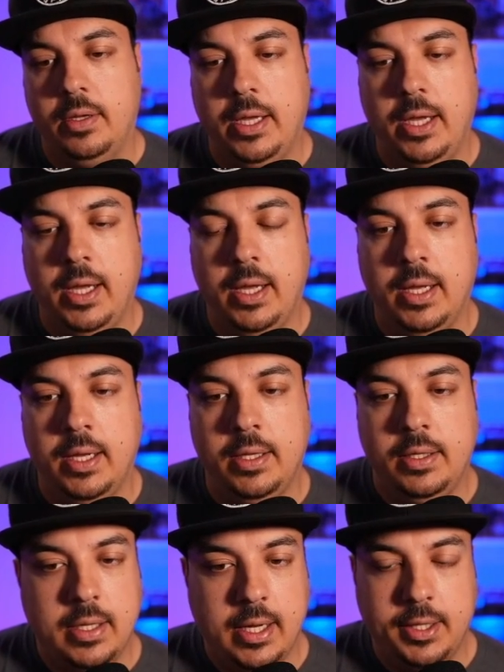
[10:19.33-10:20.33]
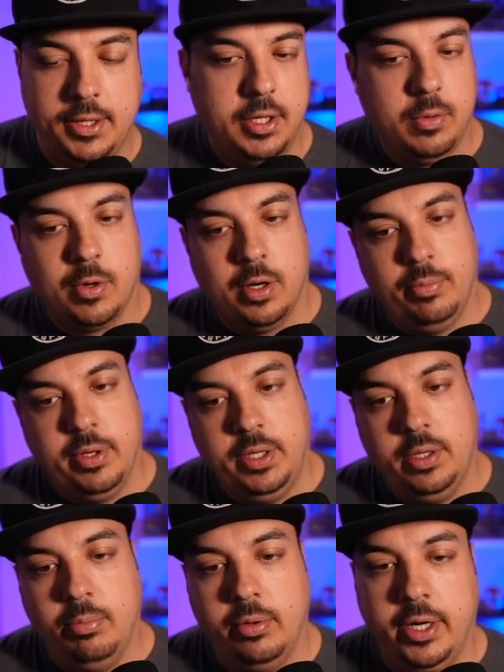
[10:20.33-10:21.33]
And I think we're going to play
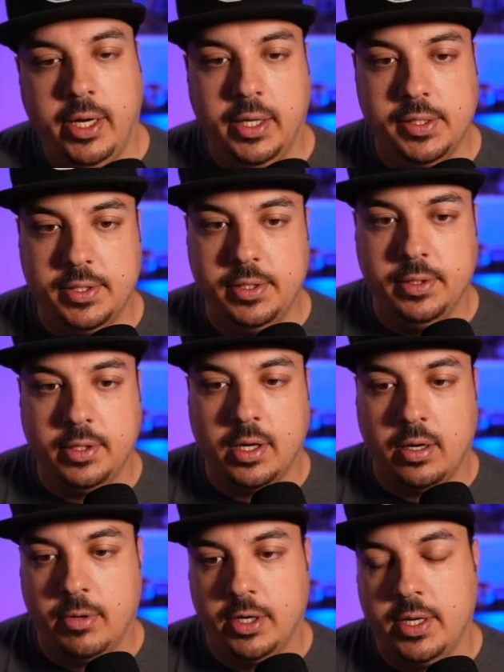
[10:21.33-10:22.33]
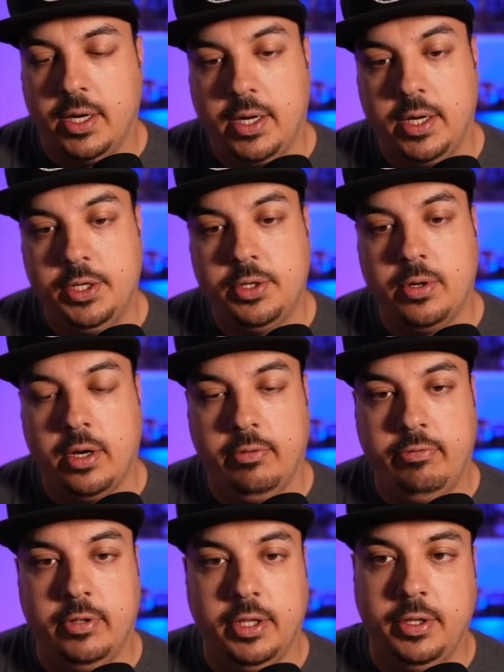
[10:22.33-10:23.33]
Debris into Camartage, try to
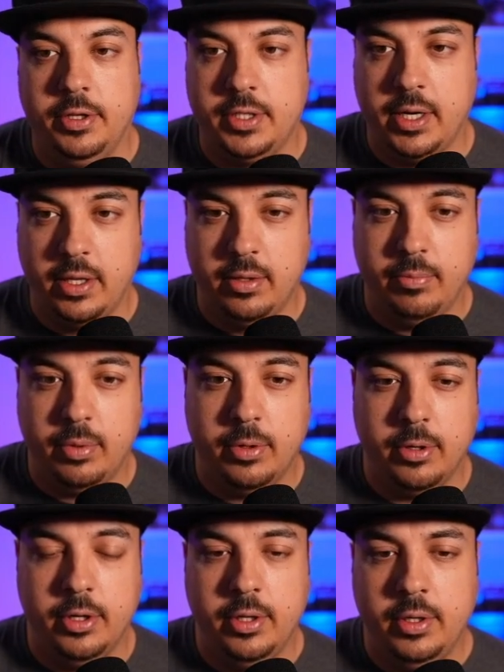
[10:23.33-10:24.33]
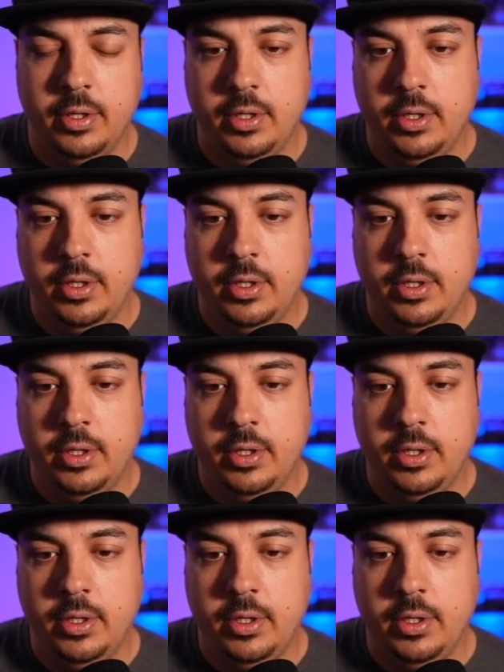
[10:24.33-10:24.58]
flood their side of the board.